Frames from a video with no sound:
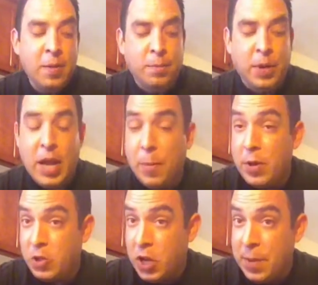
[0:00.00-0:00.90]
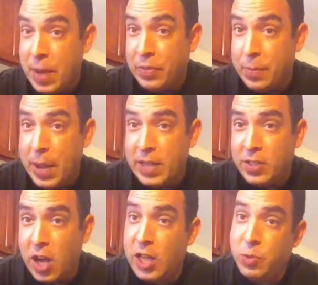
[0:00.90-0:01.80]
But I'm going to show you how to make the base
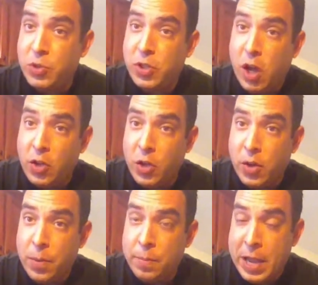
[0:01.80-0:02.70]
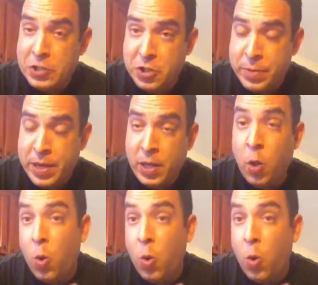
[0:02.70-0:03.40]
sauce, which is called a bechamel